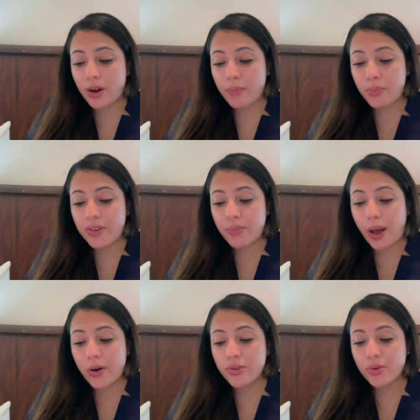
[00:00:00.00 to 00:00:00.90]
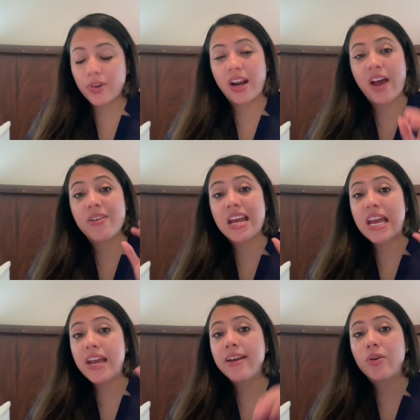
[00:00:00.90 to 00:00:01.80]
breathe better. So they're going to have an
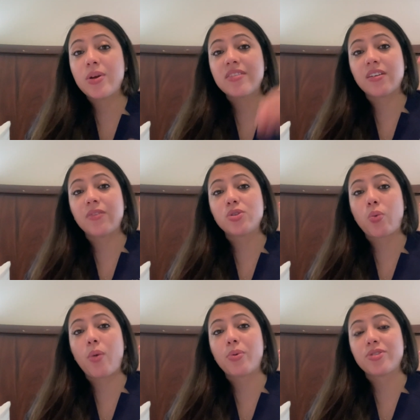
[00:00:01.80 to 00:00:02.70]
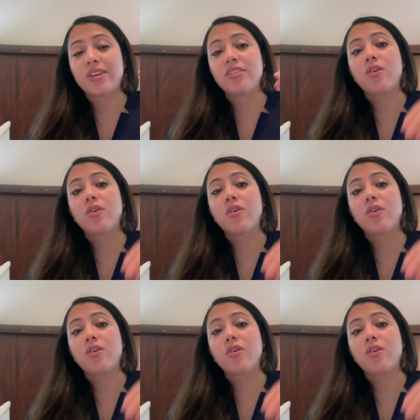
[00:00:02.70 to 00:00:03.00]
increase of 12%